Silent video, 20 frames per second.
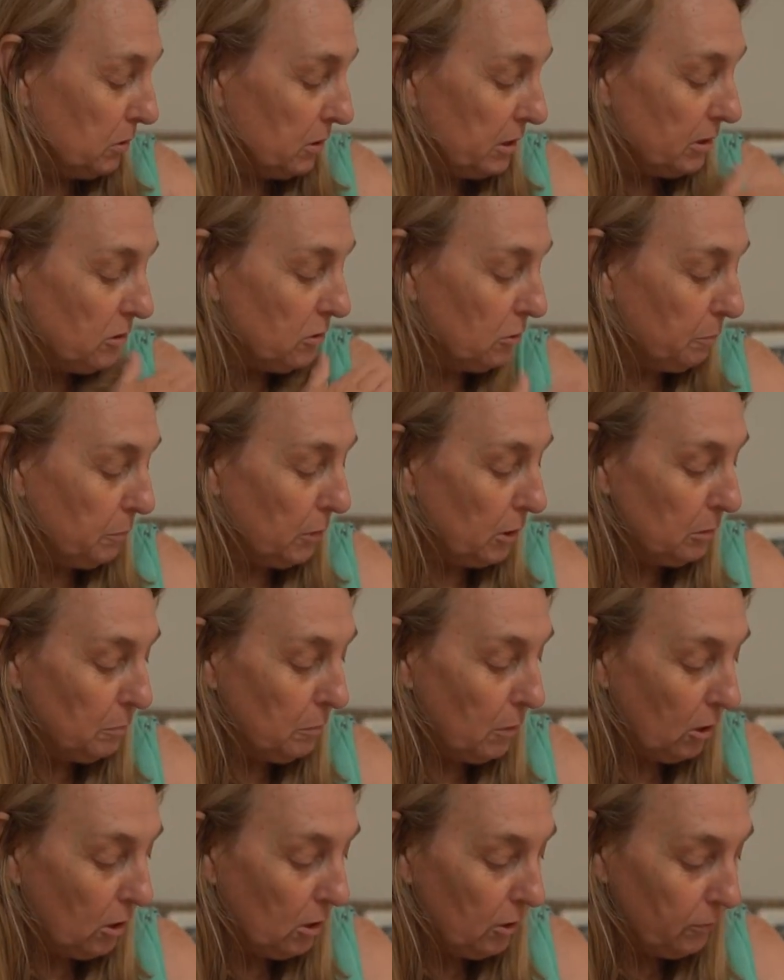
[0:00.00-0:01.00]
They took both
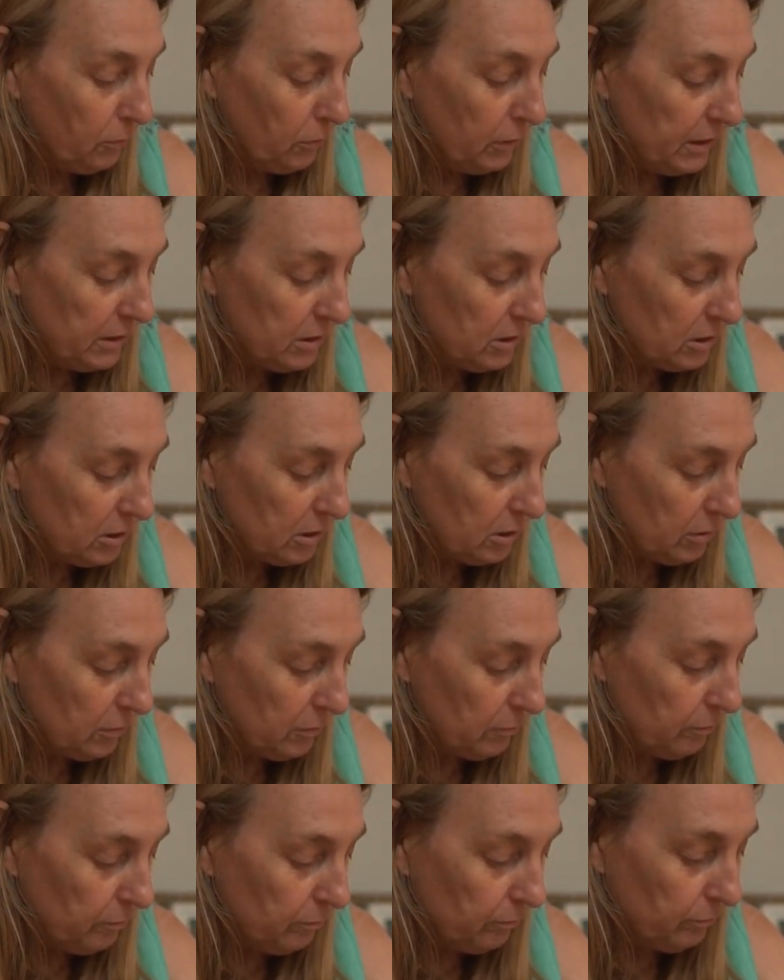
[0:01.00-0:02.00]
my ovaries.
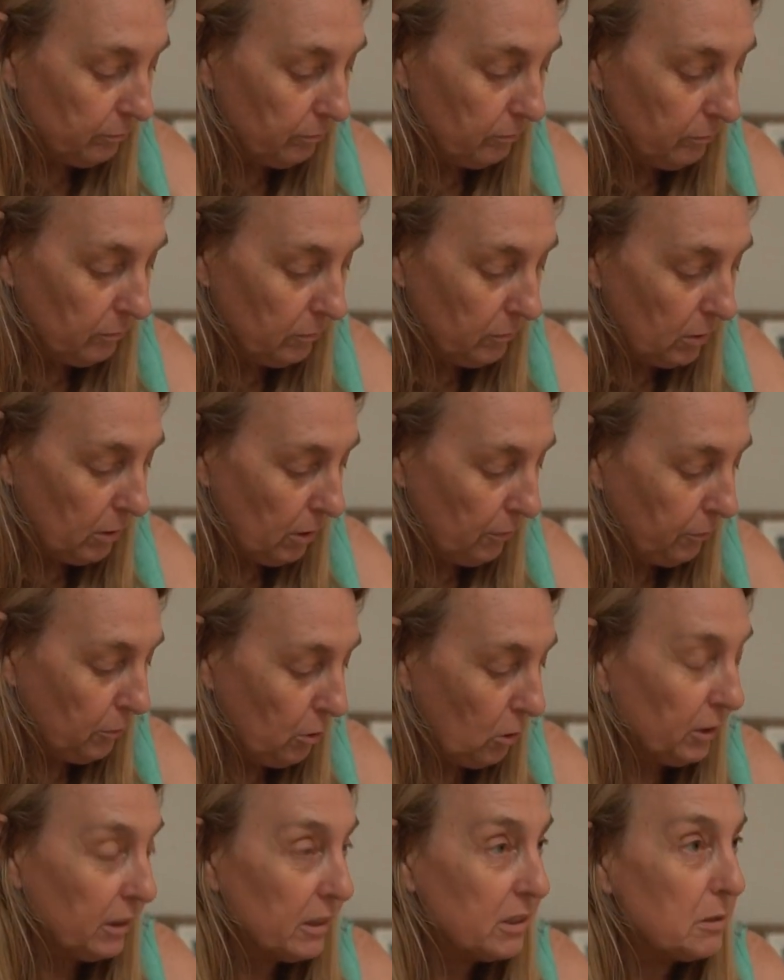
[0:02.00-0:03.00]
I've
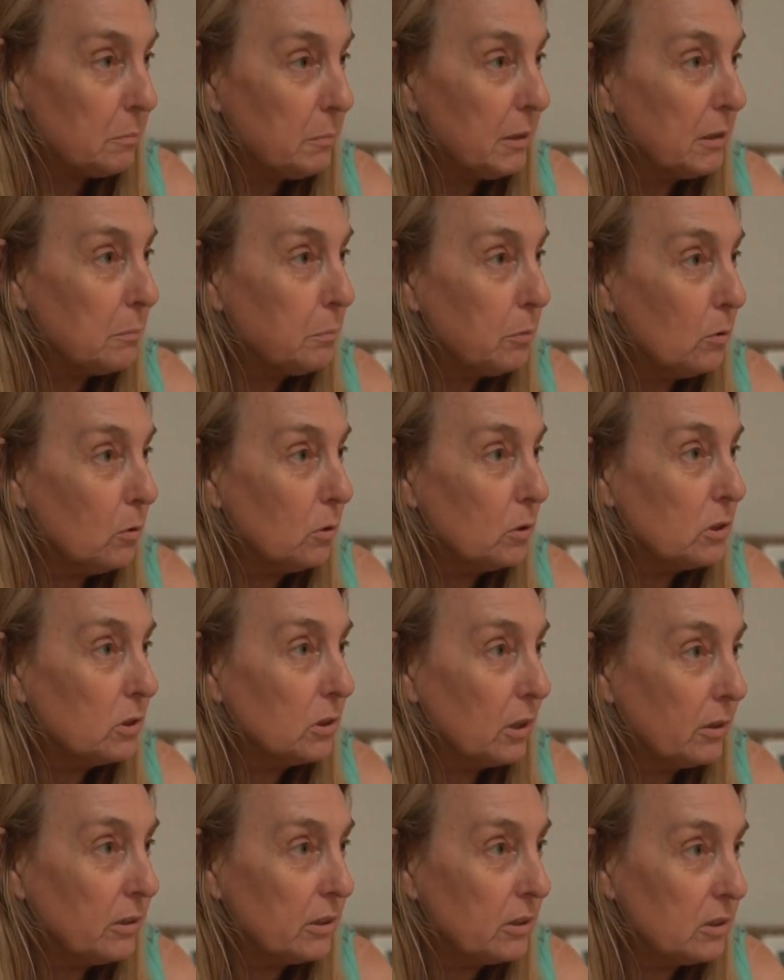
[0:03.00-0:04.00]
gone into menopause,
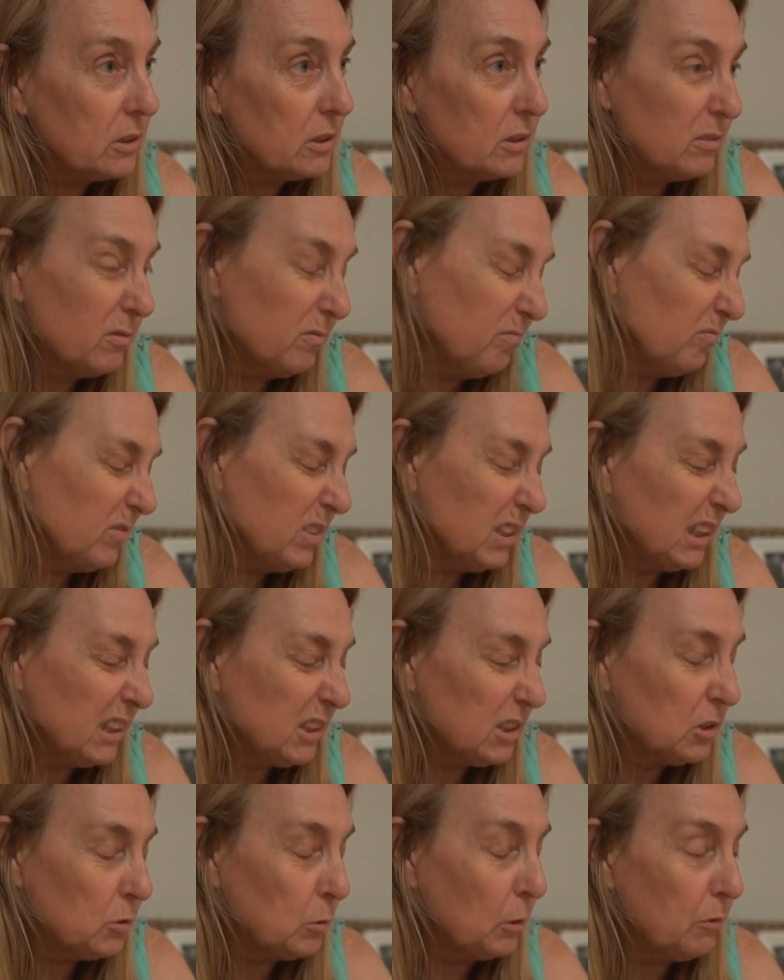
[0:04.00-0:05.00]
so this is
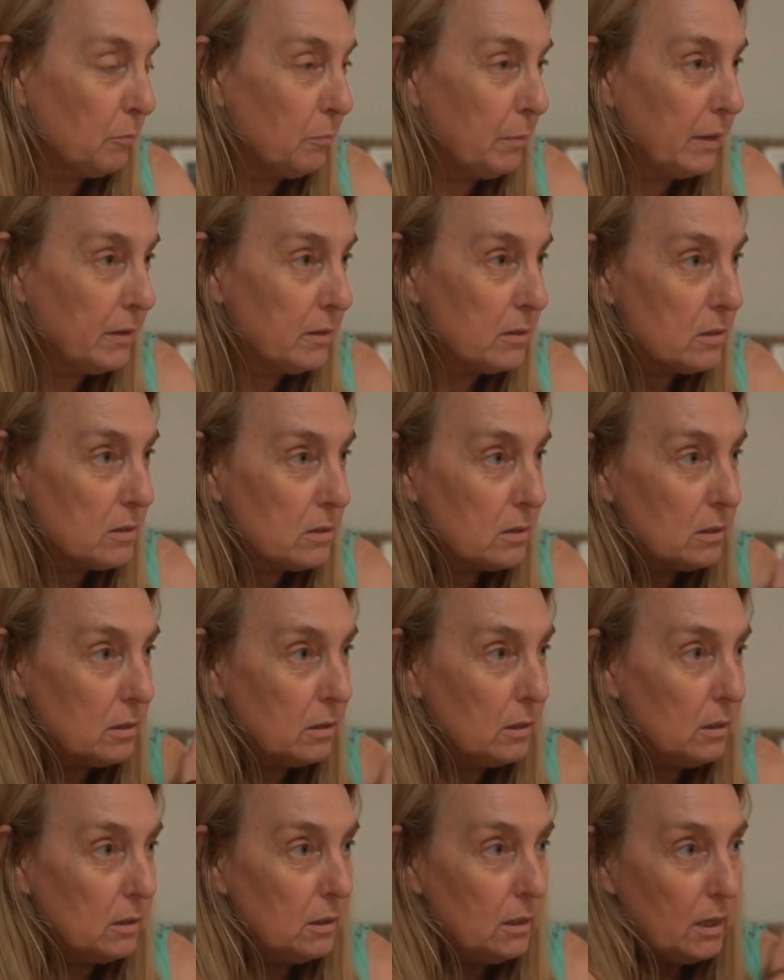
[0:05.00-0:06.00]
six, 12 months,
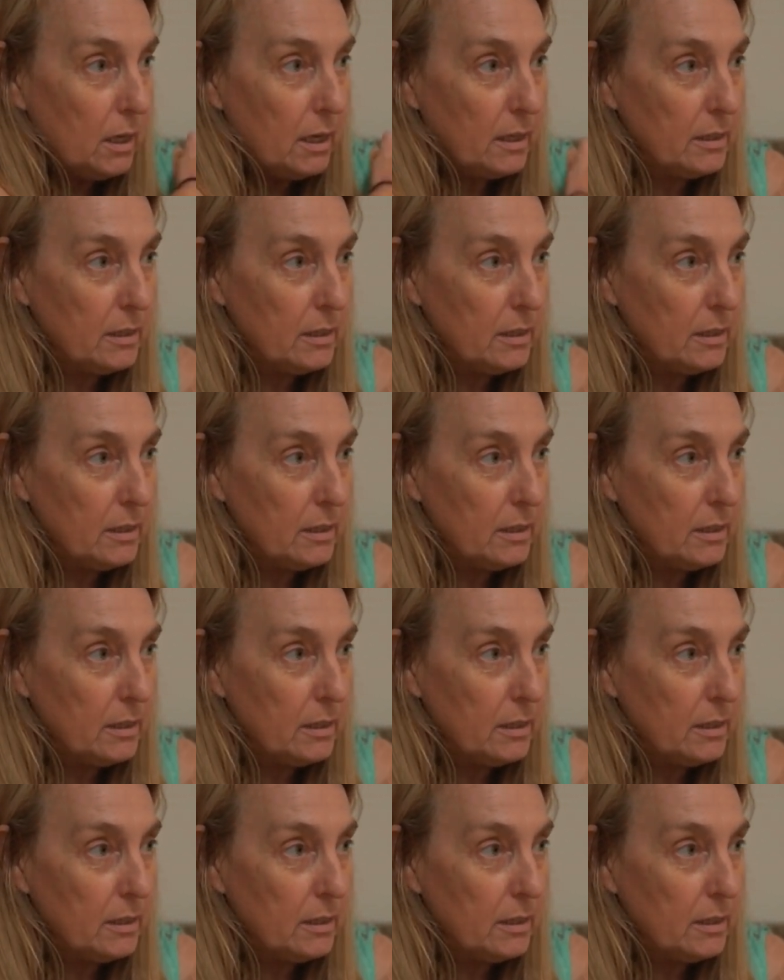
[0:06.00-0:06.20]
mm.